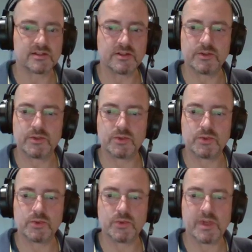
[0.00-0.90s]

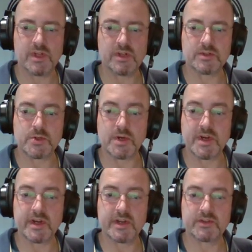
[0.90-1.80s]
you will
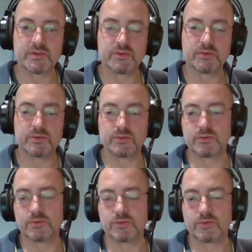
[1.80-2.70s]
try
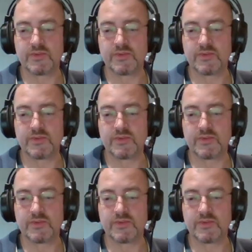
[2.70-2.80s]
to,